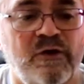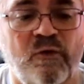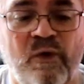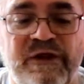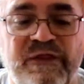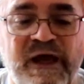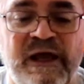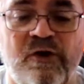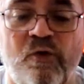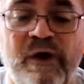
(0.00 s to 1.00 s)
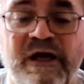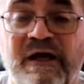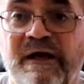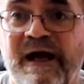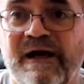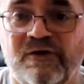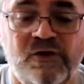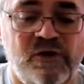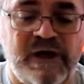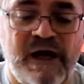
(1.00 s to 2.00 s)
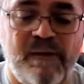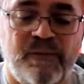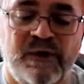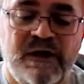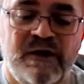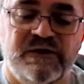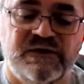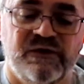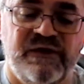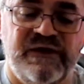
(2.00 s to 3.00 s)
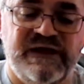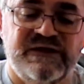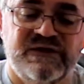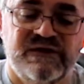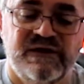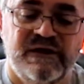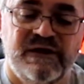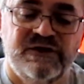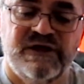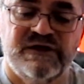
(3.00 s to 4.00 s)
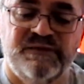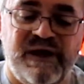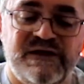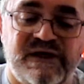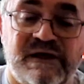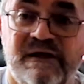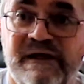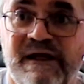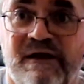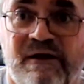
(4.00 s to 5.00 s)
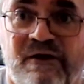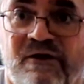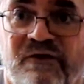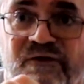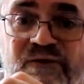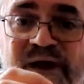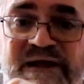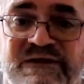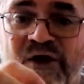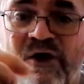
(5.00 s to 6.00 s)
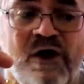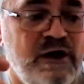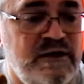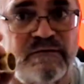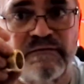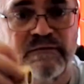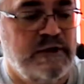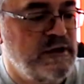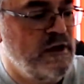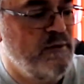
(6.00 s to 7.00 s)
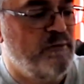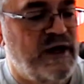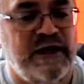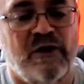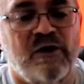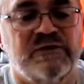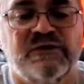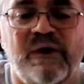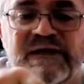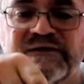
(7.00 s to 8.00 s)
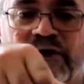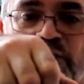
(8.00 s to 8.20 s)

with a quick connect hookup. So this just basically threads on, but it also has a